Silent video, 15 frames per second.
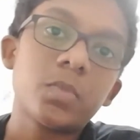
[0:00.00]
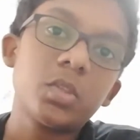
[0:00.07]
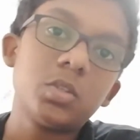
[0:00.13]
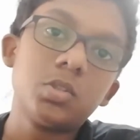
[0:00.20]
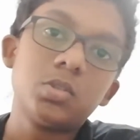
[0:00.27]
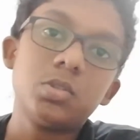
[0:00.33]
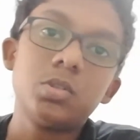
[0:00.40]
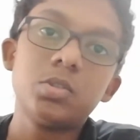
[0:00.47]

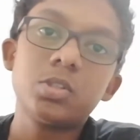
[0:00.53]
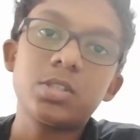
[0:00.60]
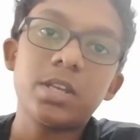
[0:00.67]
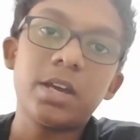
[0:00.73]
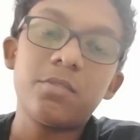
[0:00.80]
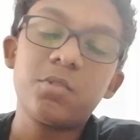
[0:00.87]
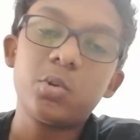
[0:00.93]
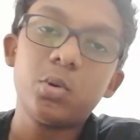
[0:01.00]
You just
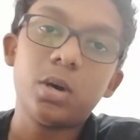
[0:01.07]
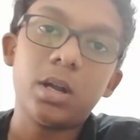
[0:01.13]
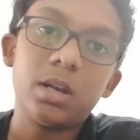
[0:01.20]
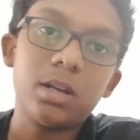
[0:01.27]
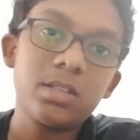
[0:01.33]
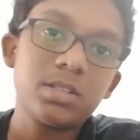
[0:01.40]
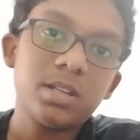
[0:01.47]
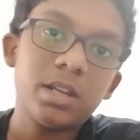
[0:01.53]
have to
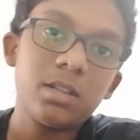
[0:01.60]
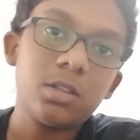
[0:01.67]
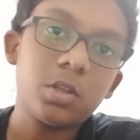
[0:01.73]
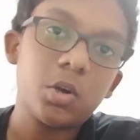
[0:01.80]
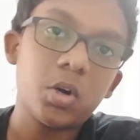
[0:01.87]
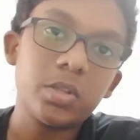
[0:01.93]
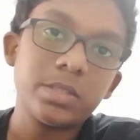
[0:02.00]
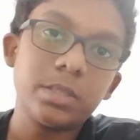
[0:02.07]
understand the
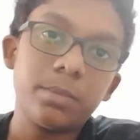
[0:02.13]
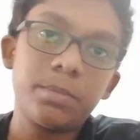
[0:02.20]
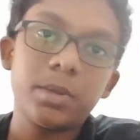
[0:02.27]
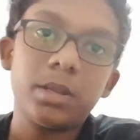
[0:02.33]
concept,